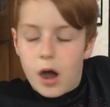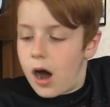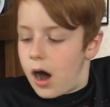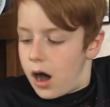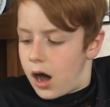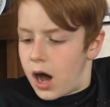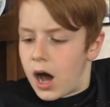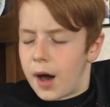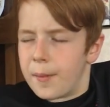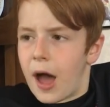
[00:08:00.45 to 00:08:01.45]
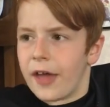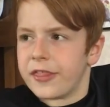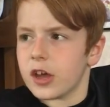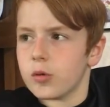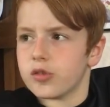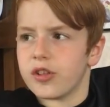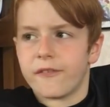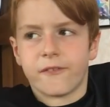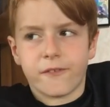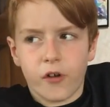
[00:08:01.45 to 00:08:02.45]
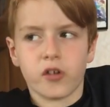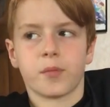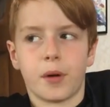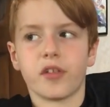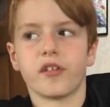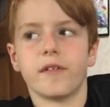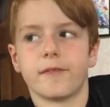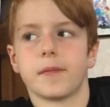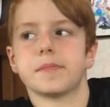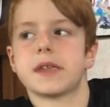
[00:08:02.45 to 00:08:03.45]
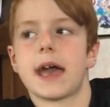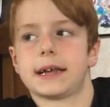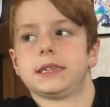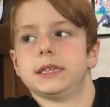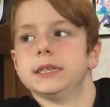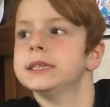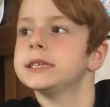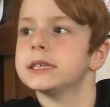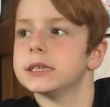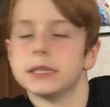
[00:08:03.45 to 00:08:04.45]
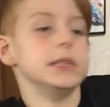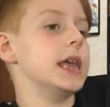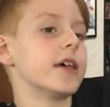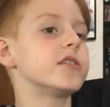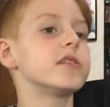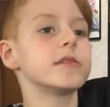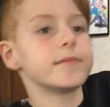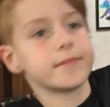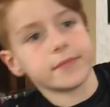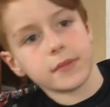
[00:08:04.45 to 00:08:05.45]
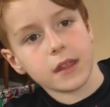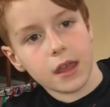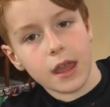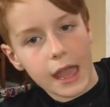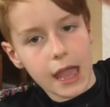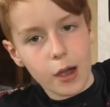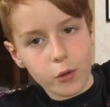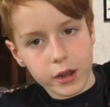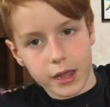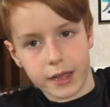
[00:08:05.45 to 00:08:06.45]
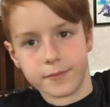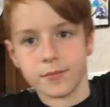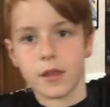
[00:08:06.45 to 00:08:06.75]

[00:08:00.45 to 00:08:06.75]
I think was the first president from Texas. Yes. Howdy.